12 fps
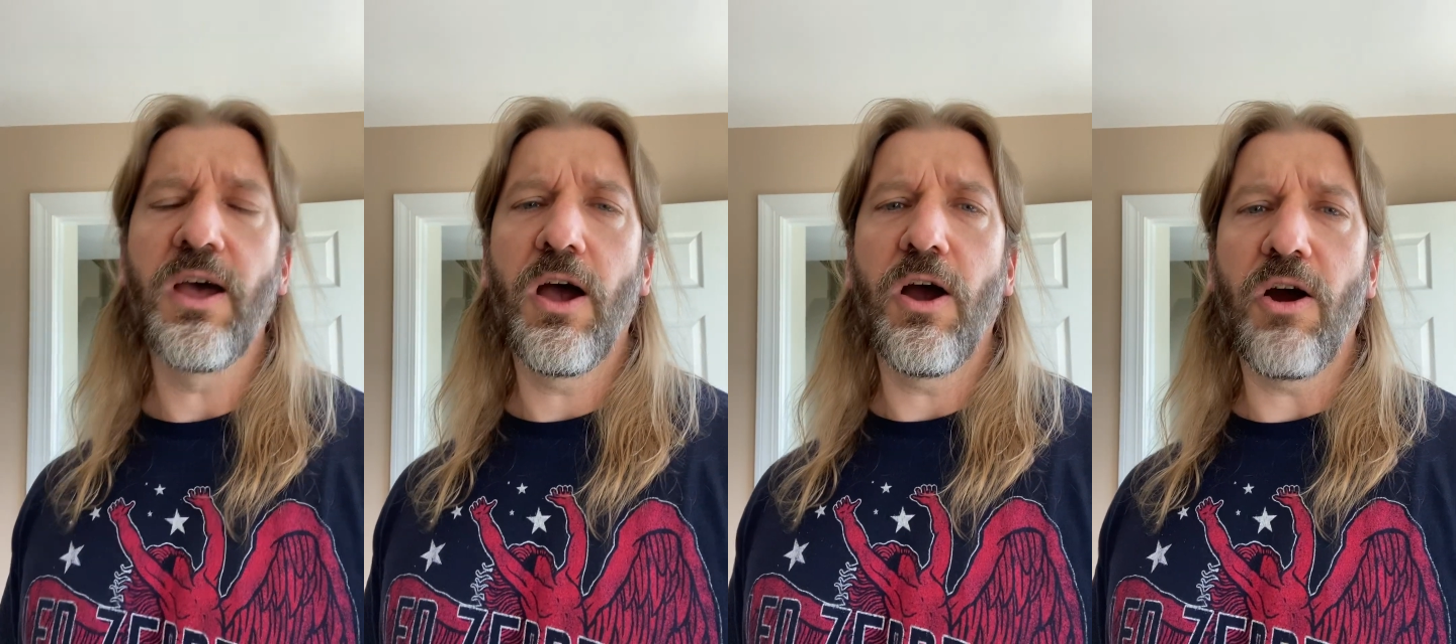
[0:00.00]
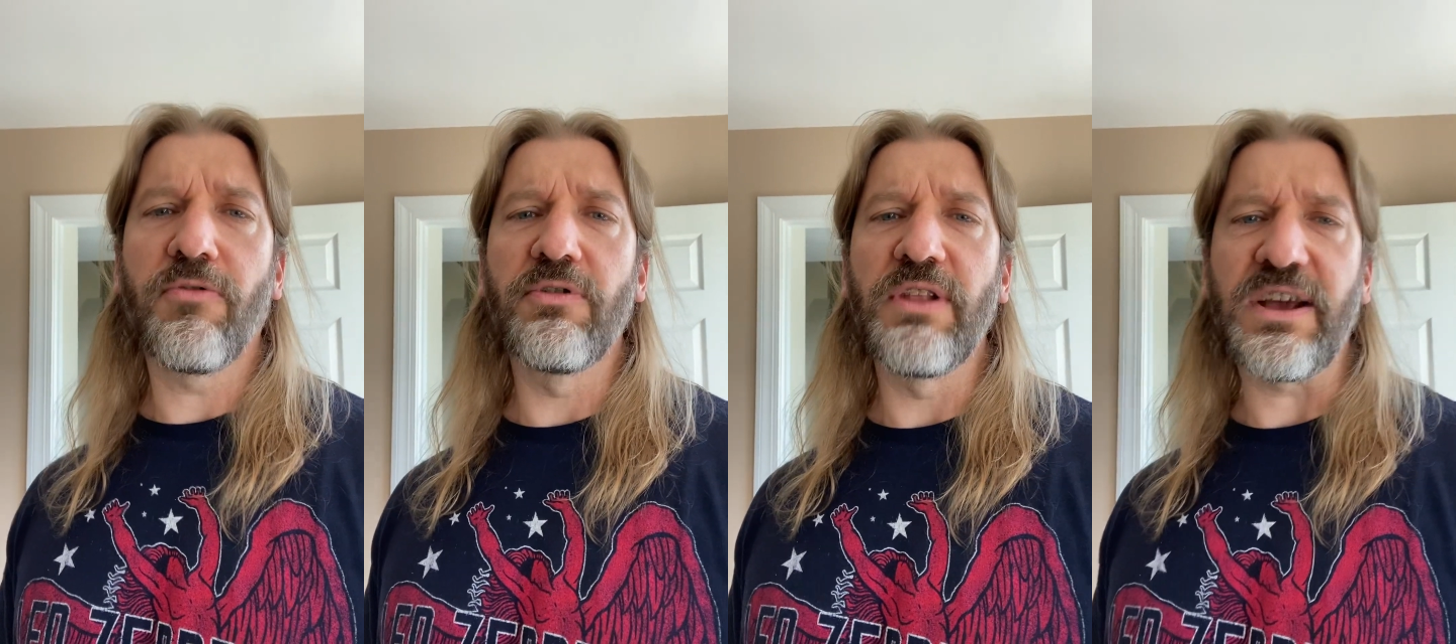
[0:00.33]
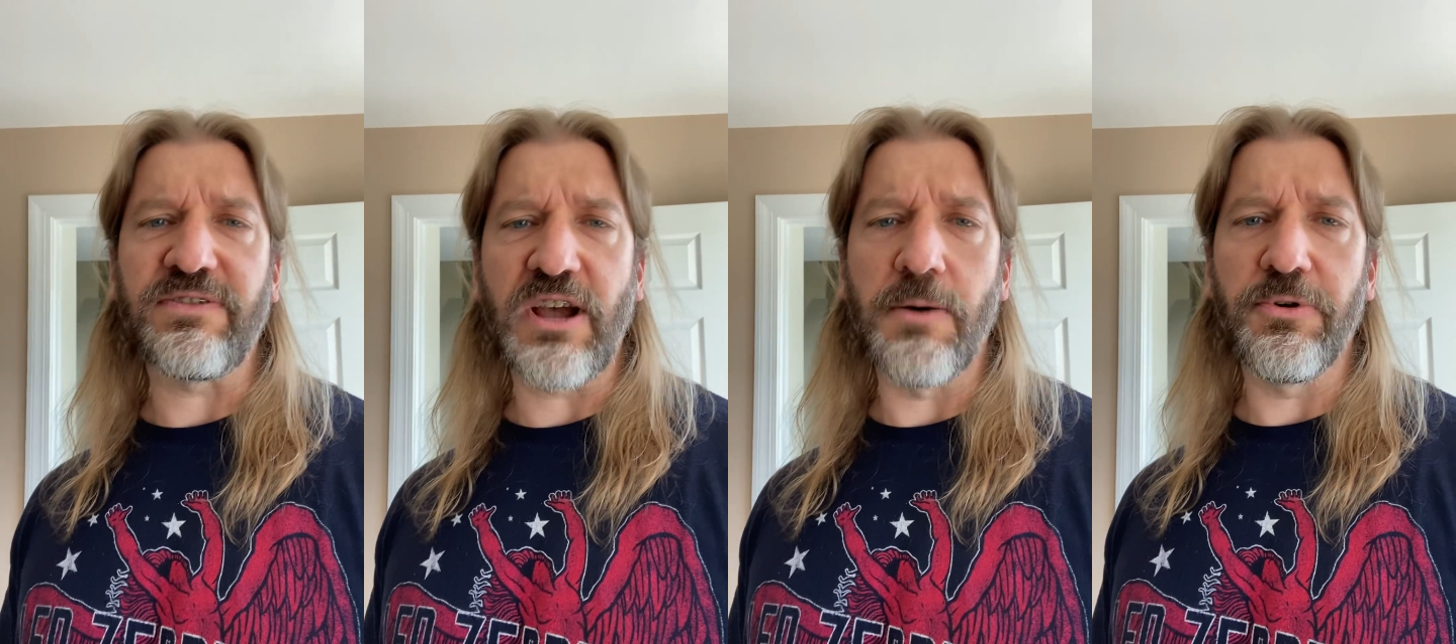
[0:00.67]
over the
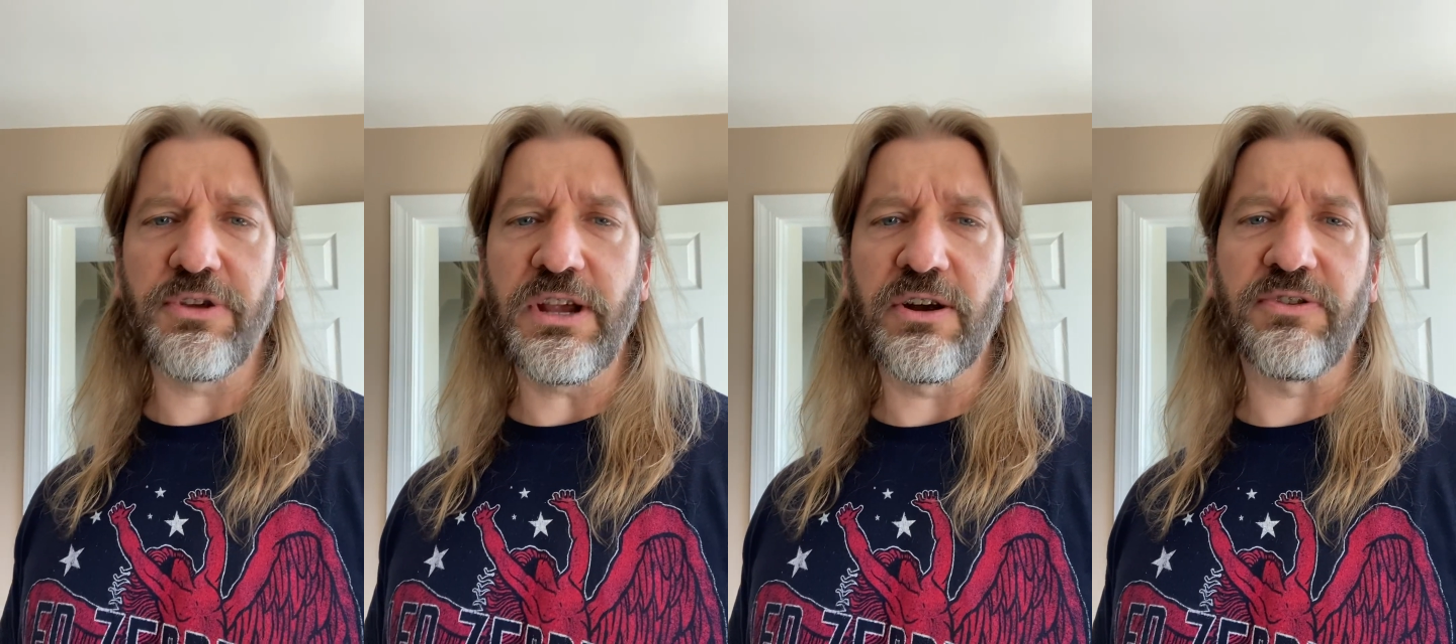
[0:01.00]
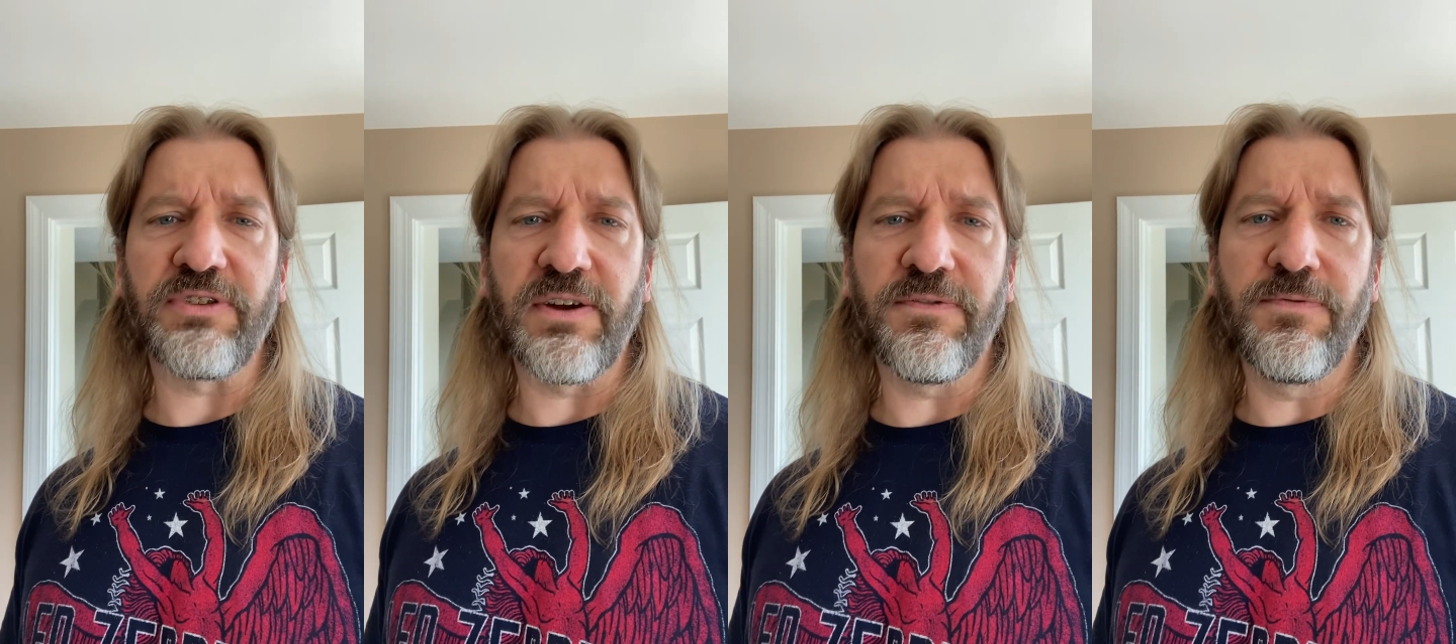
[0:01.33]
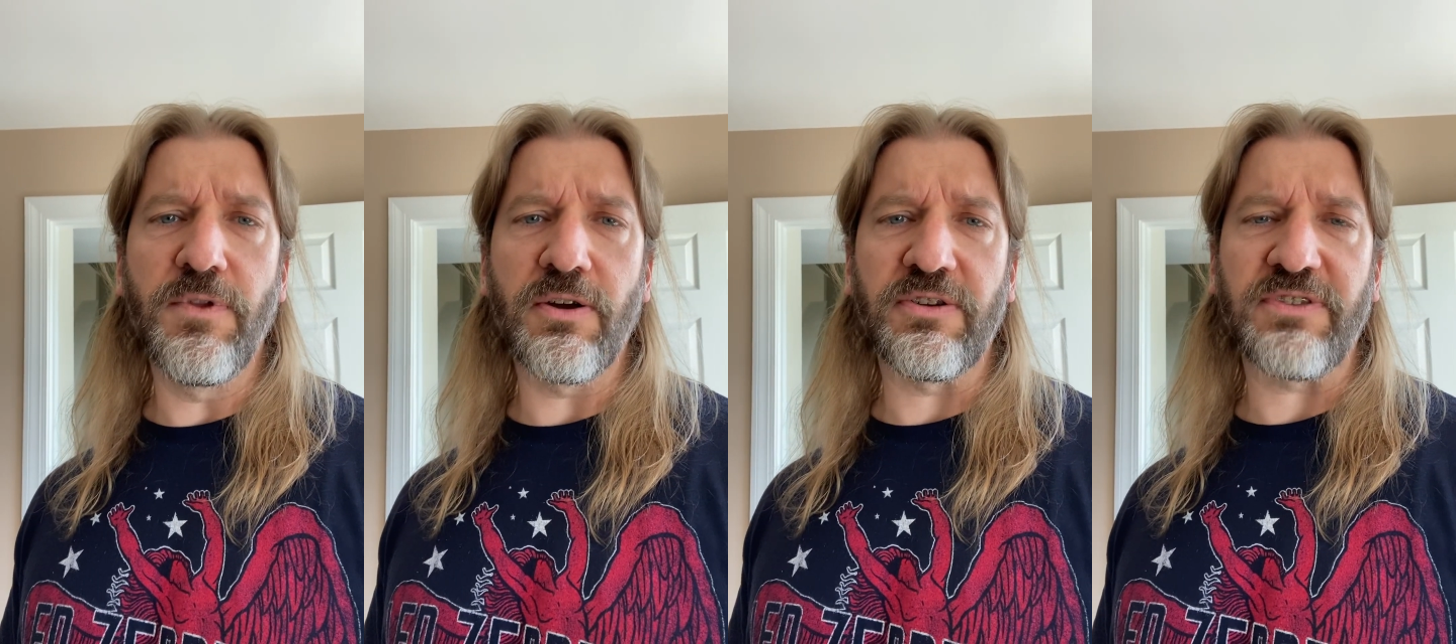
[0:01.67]
last couple of years, I've
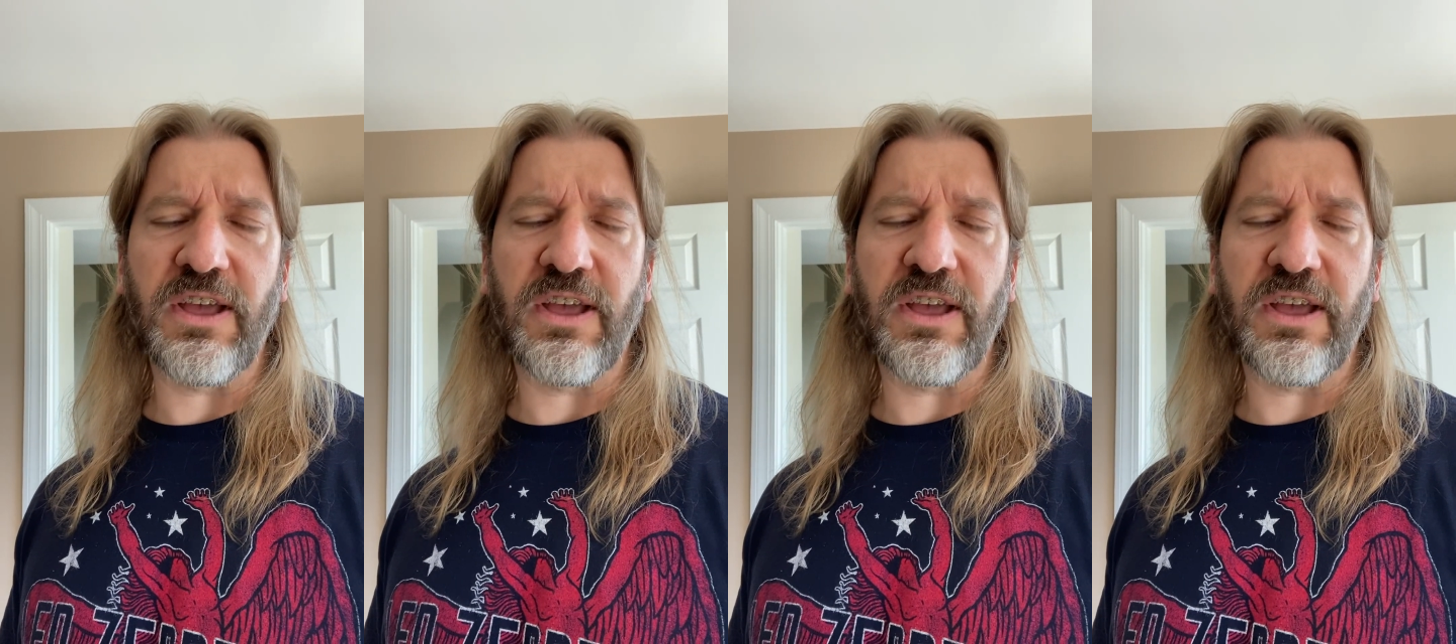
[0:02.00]
noticed